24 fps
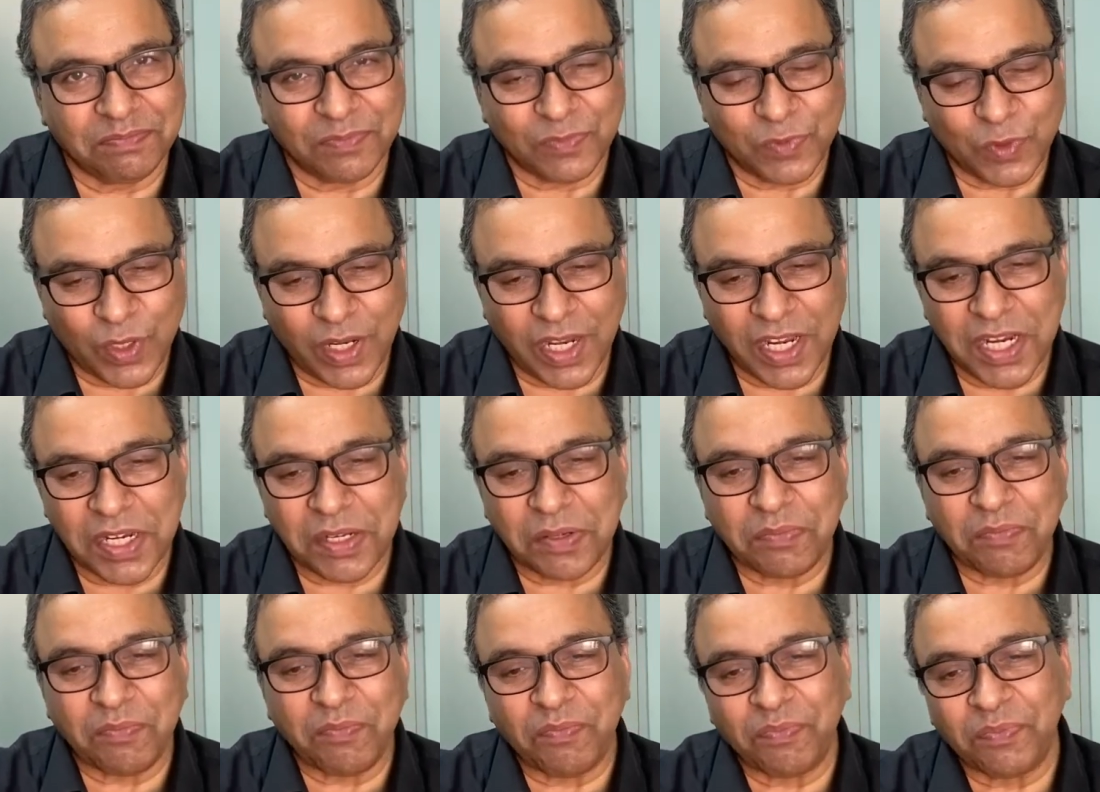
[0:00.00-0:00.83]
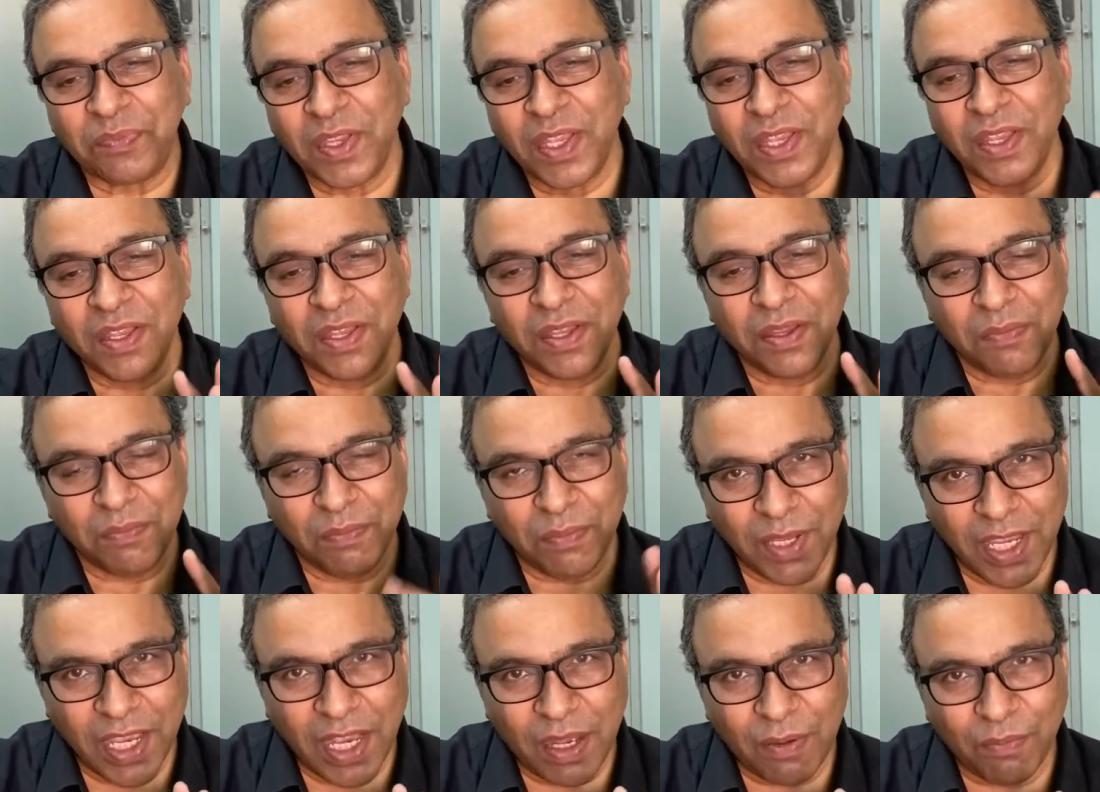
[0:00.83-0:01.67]
Right?
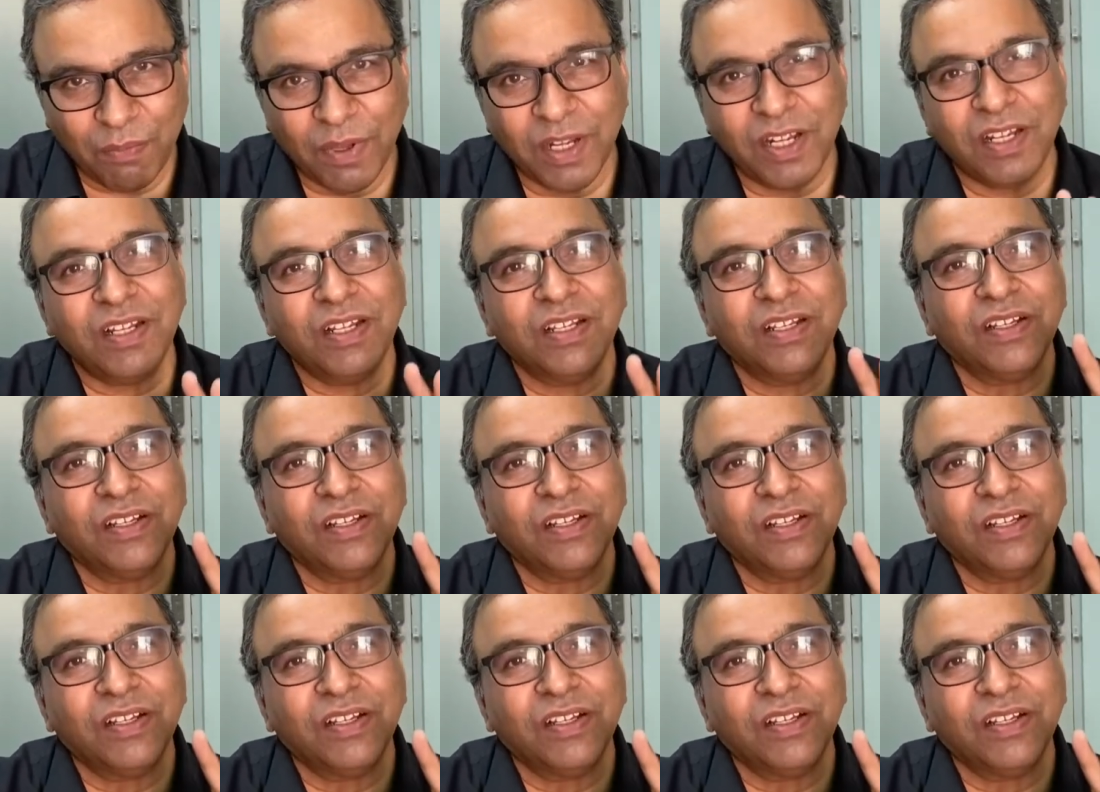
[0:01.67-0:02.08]
Be humble,